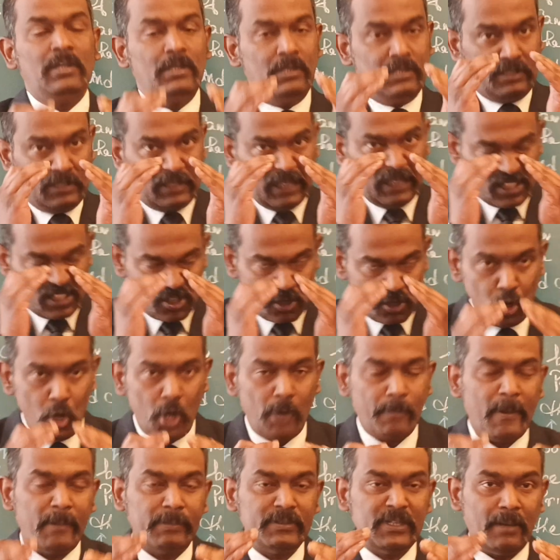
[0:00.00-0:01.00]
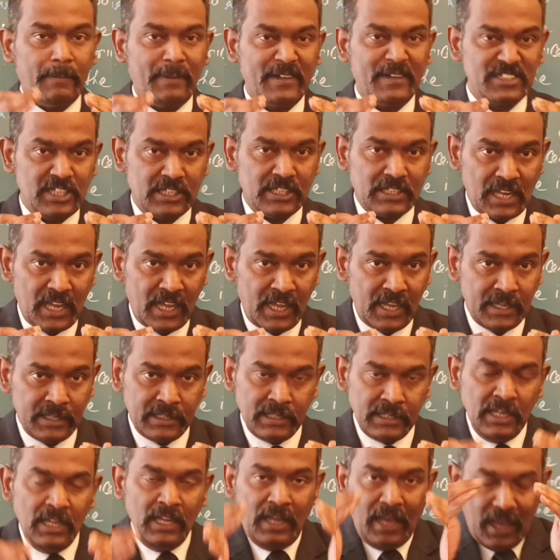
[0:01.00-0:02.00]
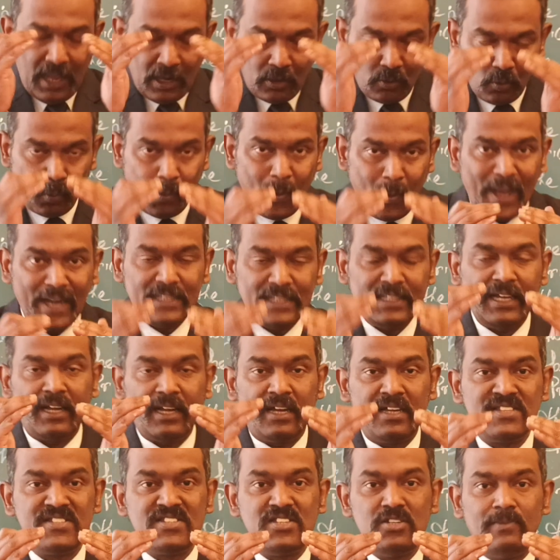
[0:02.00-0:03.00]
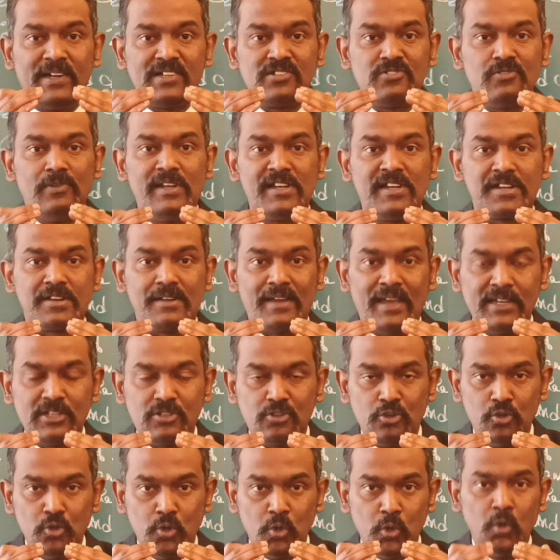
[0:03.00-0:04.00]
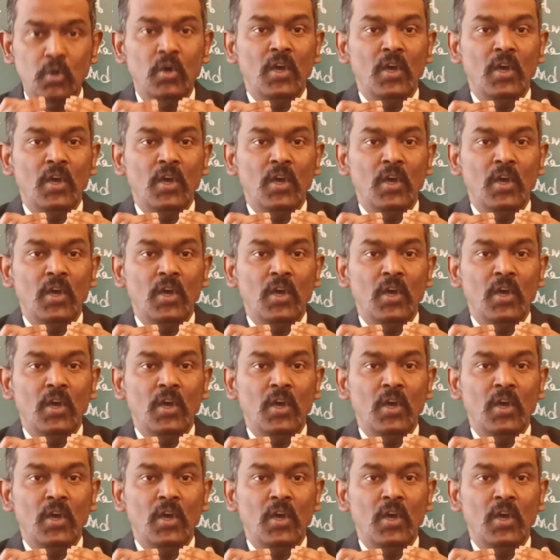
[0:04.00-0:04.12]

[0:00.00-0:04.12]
the slope of the budget line, and what the consumers will try to do.